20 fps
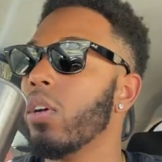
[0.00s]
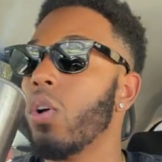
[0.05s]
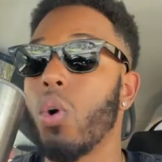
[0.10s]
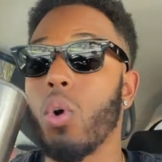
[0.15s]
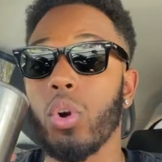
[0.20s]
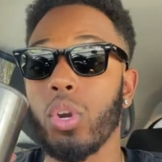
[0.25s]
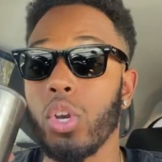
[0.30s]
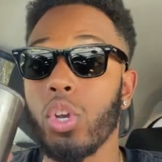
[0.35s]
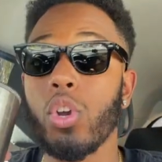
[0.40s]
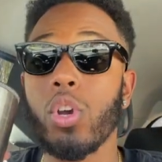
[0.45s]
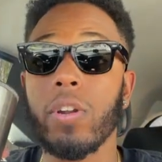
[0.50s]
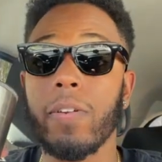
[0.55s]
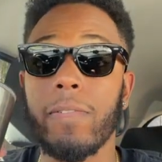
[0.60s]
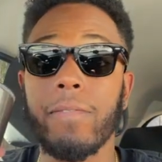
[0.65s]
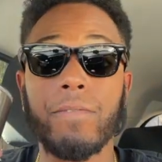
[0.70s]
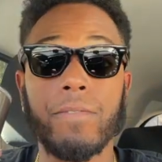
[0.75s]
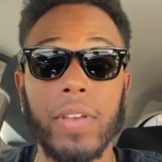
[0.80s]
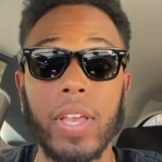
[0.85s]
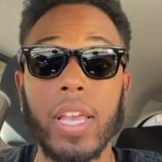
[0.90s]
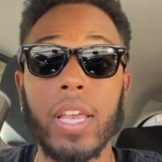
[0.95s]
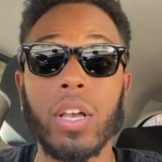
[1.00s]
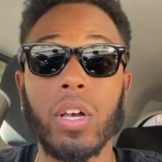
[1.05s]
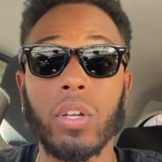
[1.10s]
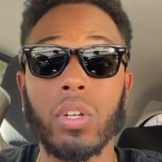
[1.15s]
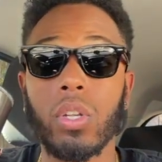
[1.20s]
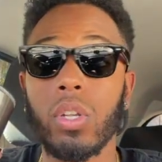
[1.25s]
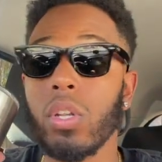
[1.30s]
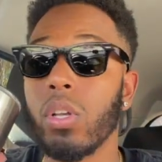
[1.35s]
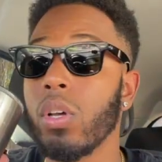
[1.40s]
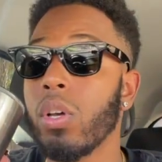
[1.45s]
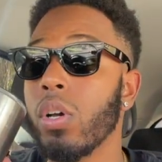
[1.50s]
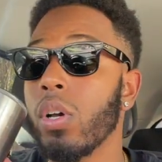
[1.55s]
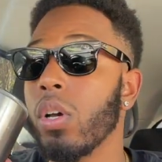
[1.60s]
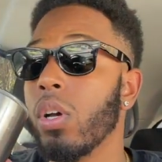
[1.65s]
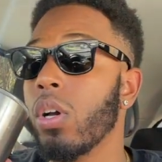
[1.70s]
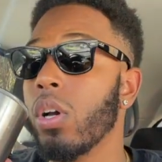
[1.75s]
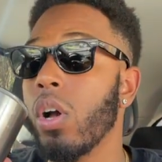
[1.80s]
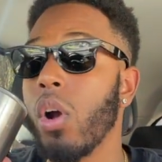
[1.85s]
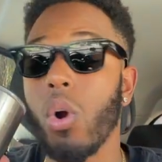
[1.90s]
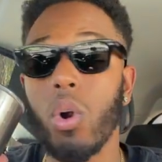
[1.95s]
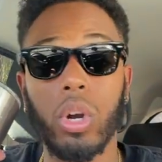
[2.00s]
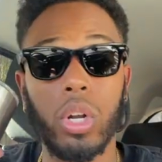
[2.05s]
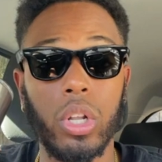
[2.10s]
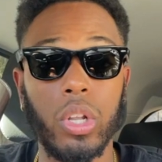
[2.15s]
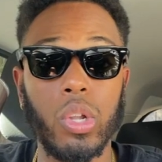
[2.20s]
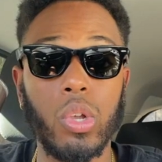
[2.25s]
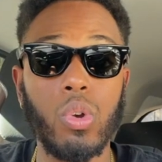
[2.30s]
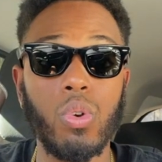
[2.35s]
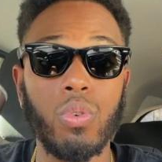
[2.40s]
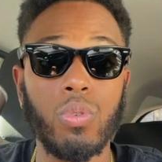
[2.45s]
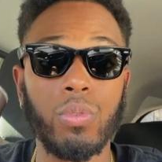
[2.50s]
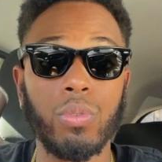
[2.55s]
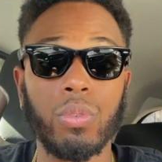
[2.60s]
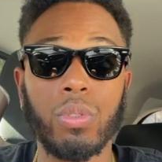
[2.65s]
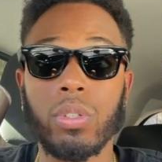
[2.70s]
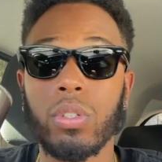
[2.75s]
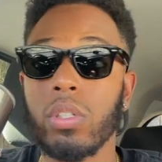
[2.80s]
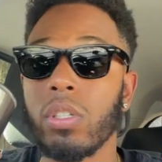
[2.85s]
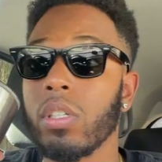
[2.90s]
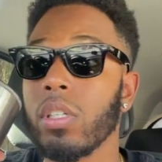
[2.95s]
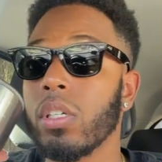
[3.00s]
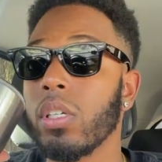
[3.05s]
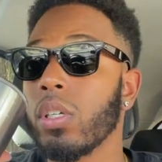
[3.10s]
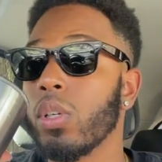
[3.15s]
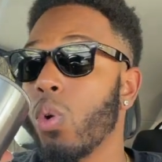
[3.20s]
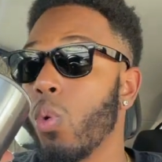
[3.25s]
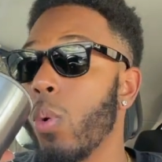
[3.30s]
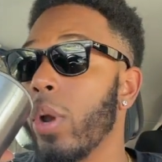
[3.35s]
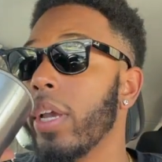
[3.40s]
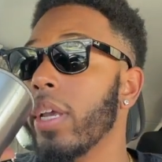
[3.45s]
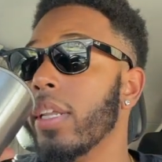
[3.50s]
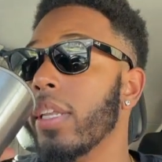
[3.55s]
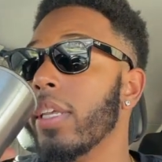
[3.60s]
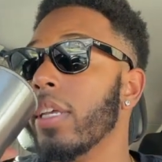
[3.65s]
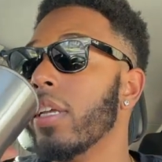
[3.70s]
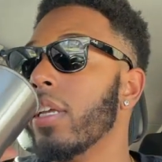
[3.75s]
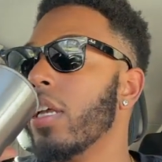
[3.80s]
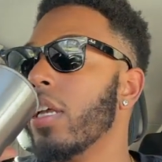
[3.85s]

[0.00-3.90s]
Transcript: Or you're going to fail or lose quickly.